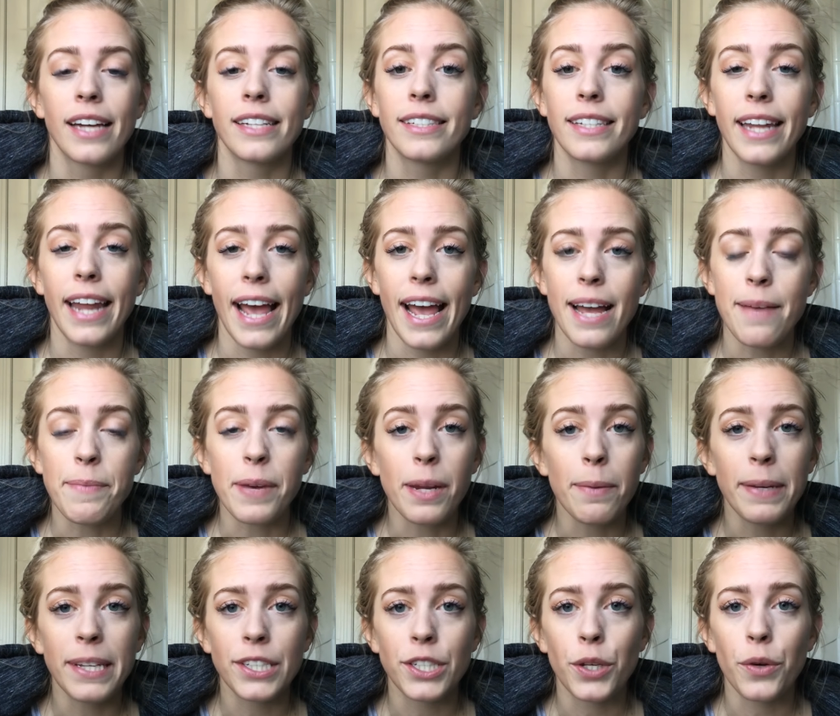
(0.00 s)
Today I'm
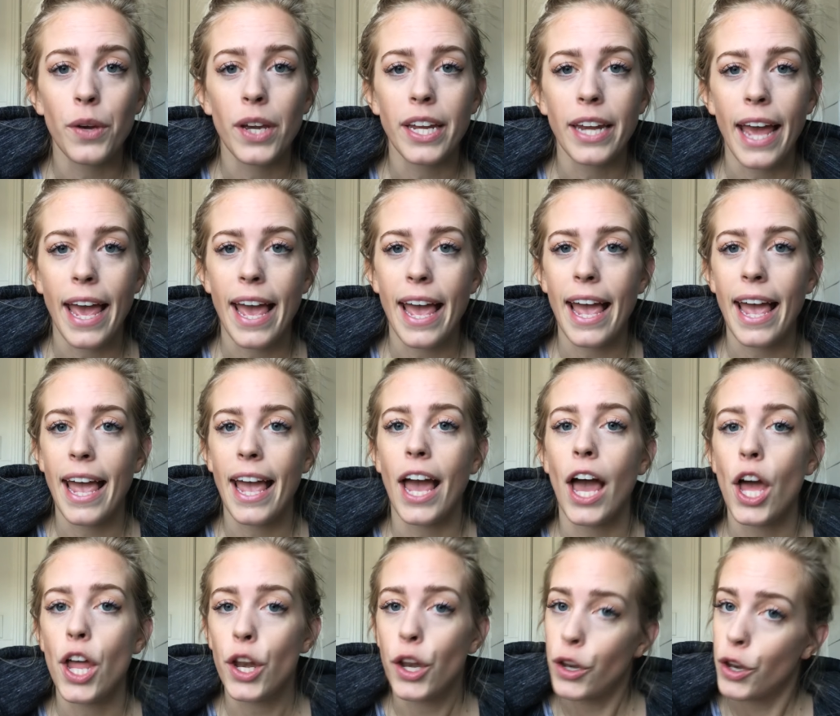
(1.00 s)
going to be doing
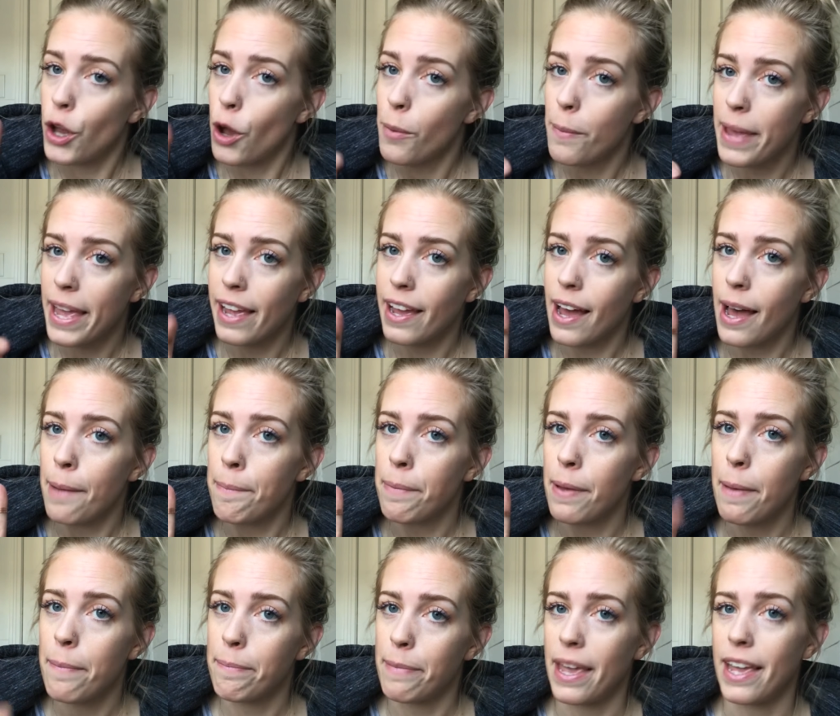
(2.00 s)
a no
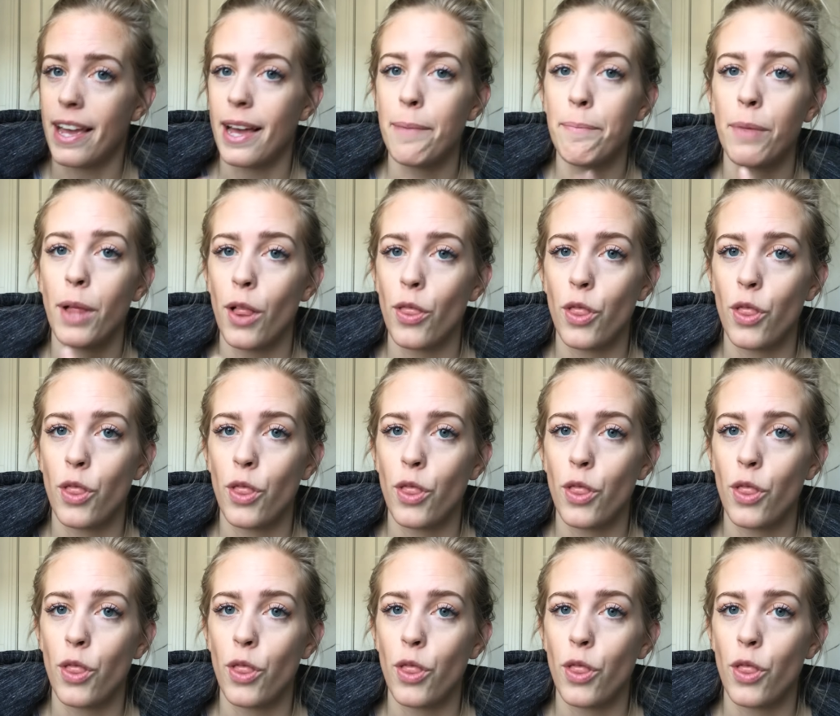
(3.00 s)
makeup